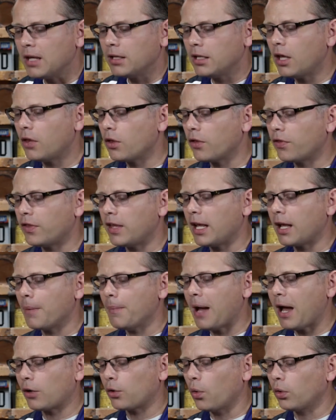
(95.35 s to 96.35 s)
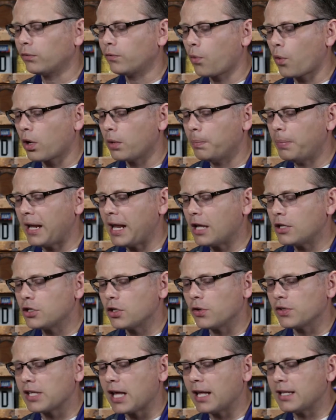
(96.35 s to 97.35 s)
The other thing about old Ford
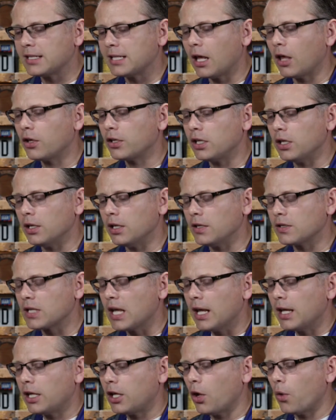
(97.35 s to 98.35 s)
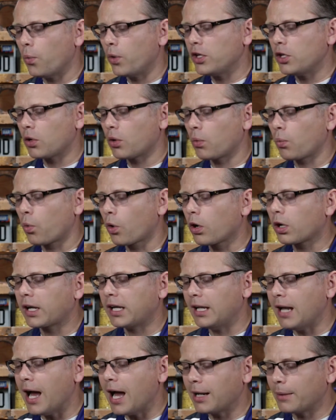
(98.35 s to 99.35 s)
Banjos I'd tell you is, you know, when you're
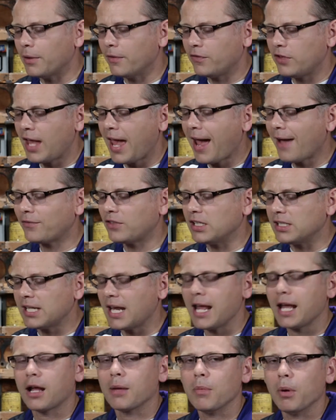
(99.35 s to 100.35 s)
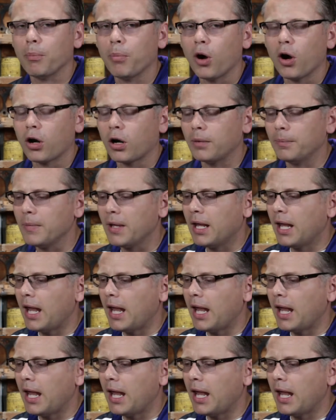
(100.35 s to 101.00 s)
working on them, if you have to take them apart